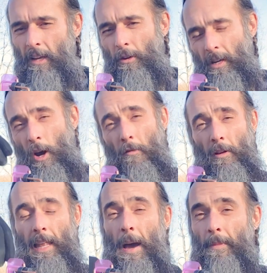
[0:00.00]
You can
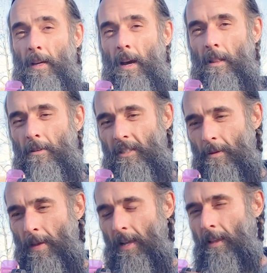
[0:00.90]
overlap the colors to
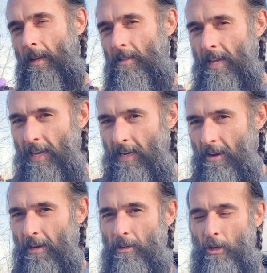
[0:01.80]
make like
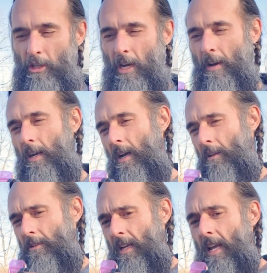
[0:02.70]
secondary, tertiary
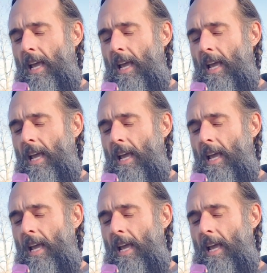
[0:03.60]
colors.